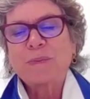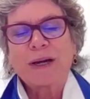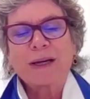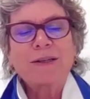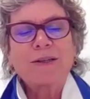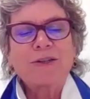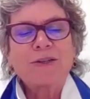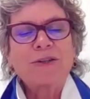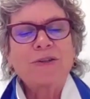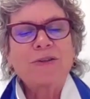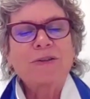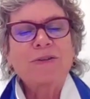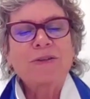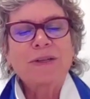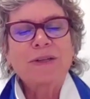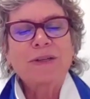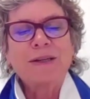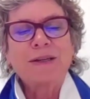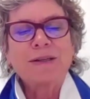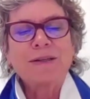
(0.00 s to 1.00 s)

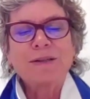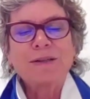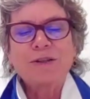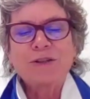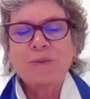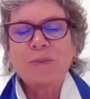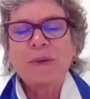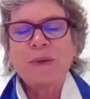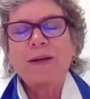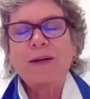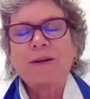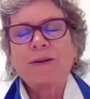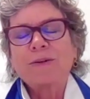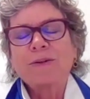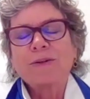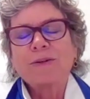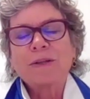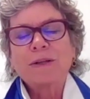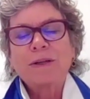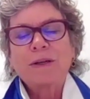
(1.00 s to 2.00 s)
practitioners, and decision
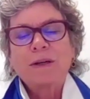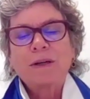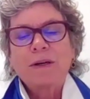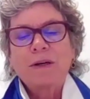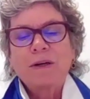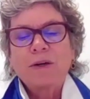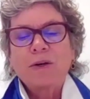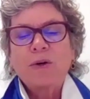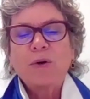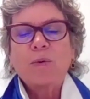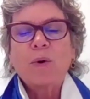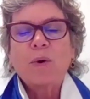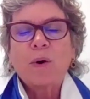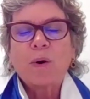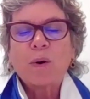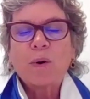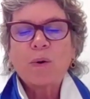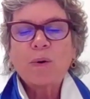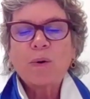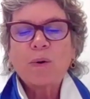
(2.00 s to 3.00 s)
makers who
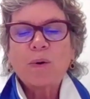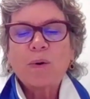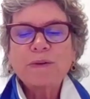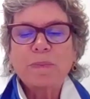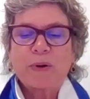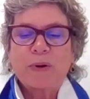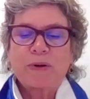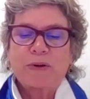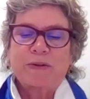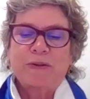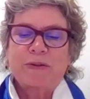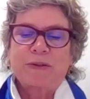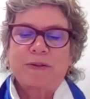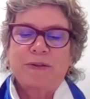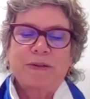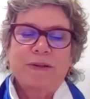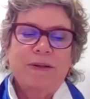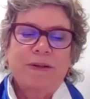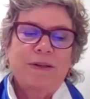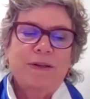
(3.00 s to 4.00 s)
hold the
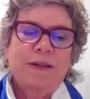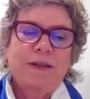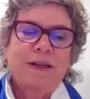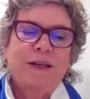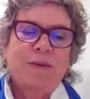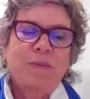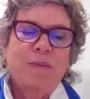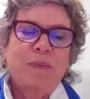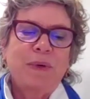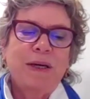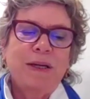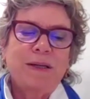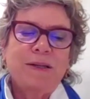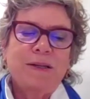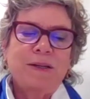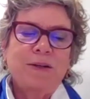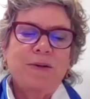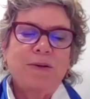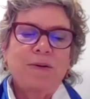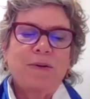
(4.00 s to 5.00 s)
purse to
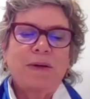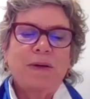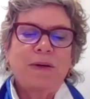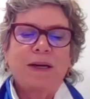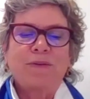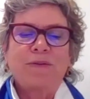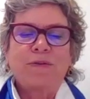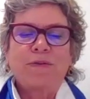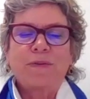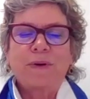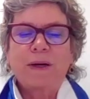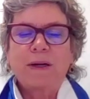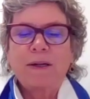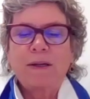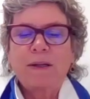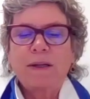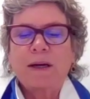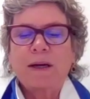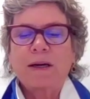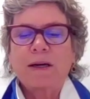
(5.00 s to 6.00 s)
commit to and fund
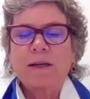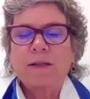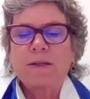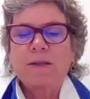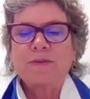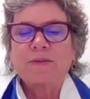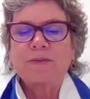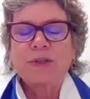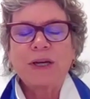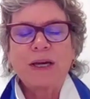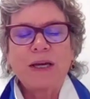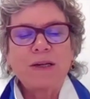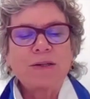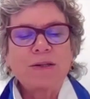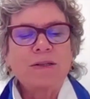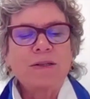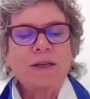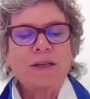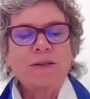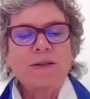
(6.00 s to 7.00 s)
the kinds of
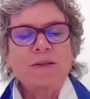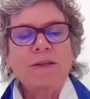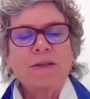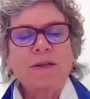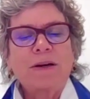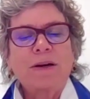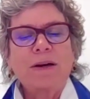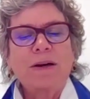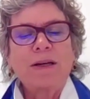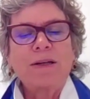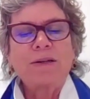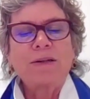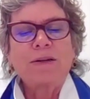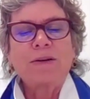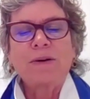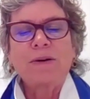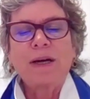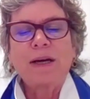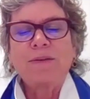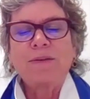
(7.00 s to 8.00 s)
changes necessary to
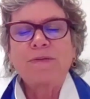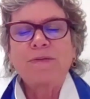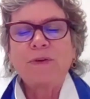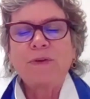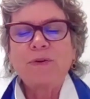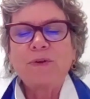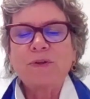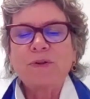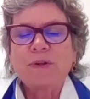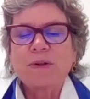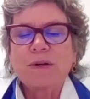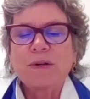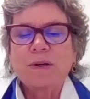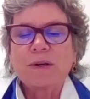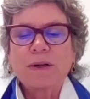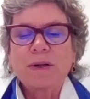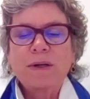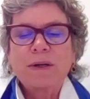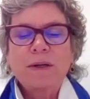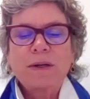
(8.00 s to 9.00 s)
create a
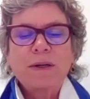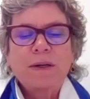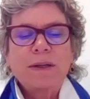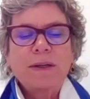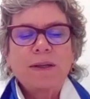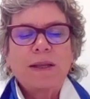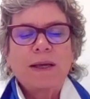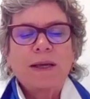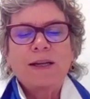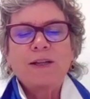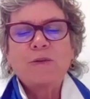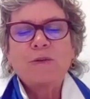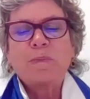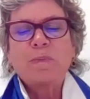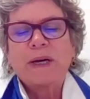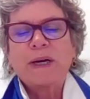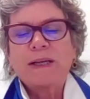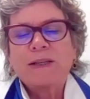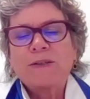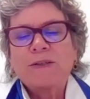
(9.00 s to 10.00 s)
future that
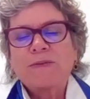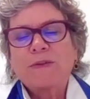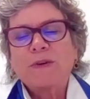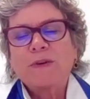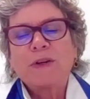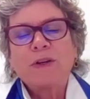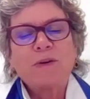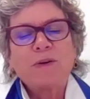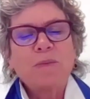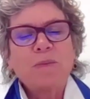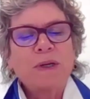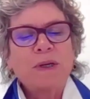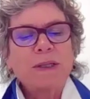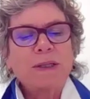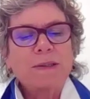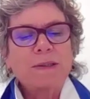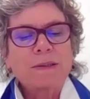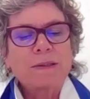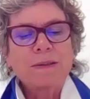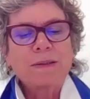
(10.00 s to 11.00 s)
is best for
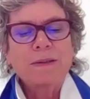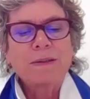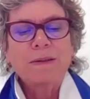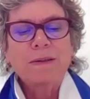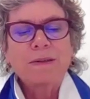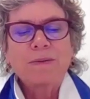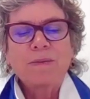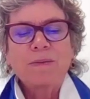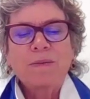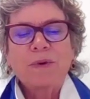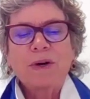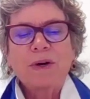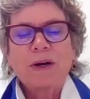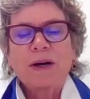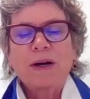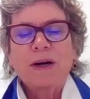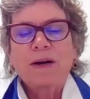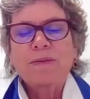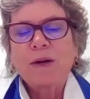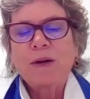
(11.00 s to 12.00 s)
humans,
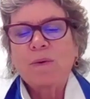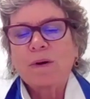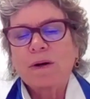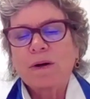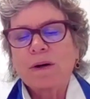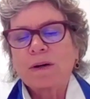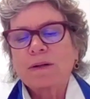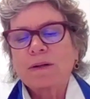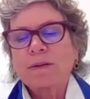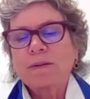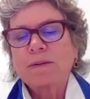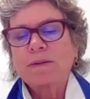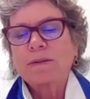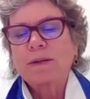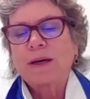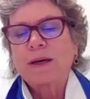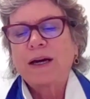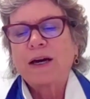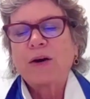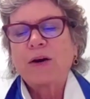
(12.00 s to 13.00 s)
wherever they work,
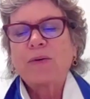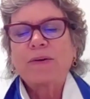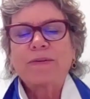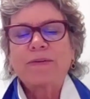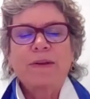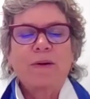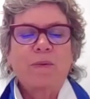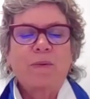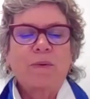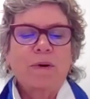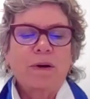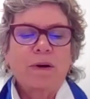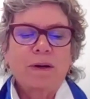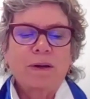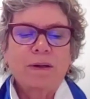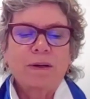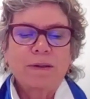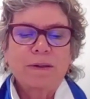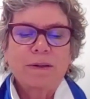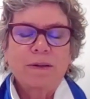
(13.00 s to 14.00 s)
however they
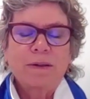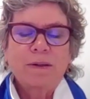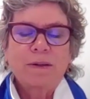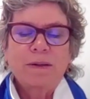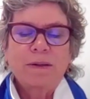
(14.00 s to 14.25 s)
work.